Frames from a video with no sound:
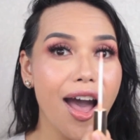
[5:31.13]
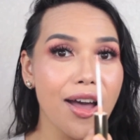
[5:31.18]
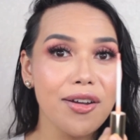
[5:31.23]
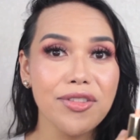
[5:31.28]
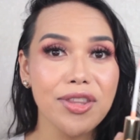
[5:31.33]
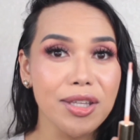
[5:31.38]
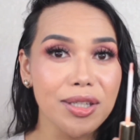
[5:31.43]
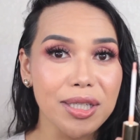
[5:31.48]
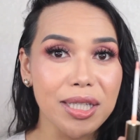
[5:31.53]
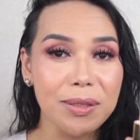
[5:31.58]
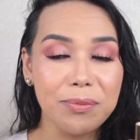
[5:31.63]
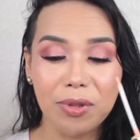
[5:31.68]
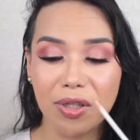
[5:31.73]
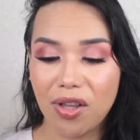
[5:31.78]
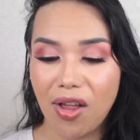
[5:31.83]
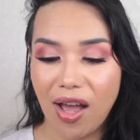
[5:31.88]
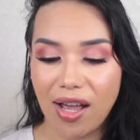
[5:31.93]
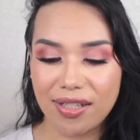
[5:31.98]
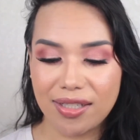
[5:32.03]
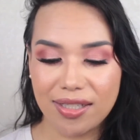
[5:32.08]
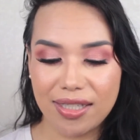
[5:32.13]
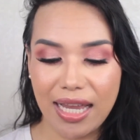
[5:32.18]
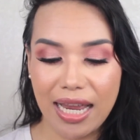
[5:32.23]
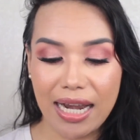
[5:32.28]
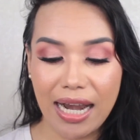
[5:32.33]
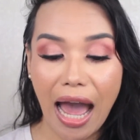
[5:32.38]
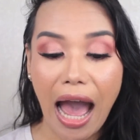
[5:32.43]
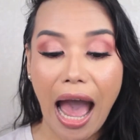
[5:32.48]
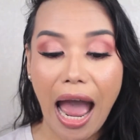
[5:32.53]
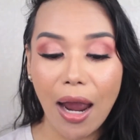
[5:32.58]
of the lip gloss,
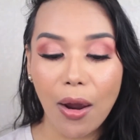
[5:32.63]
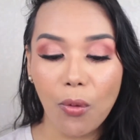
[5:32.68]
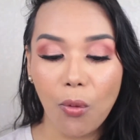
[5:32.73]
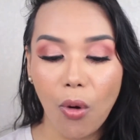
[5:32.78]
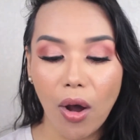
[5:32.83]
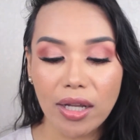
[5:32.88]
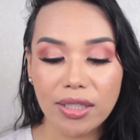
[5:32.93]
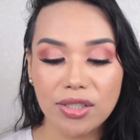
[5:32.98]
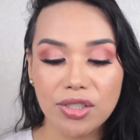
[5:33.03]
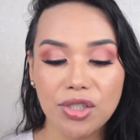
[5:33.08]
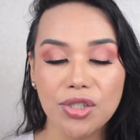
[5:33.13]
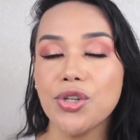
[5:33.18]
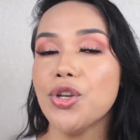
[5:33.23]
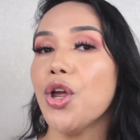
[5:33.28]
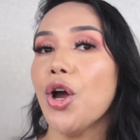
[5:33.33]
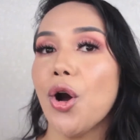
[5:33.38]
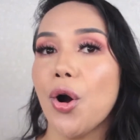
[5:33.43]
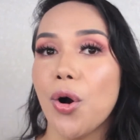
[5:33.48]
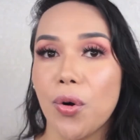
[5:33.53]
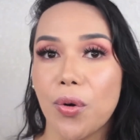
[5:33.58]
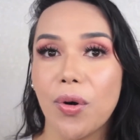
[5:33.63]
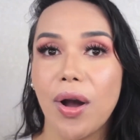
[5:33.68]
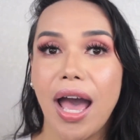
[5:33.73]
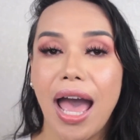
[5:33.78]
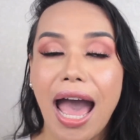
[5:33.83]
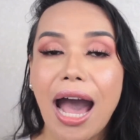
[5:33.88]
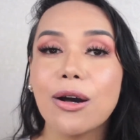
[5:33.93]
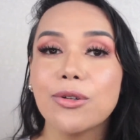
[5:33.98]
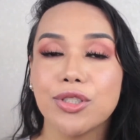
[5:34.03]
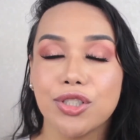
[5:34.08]
and I want to know
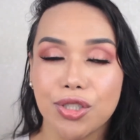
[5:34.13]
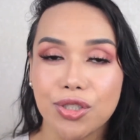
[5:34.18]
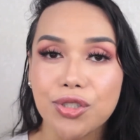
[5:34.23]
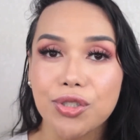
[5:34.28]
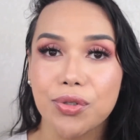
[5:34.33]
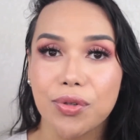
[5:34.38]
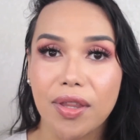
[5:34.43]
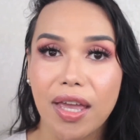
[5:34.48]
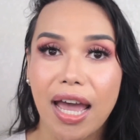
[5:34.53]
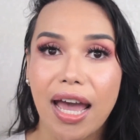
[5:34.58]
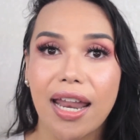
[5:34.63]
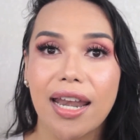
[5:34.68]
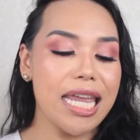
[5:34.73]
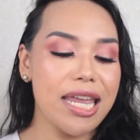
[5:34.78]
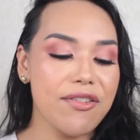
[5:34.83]
how to do that.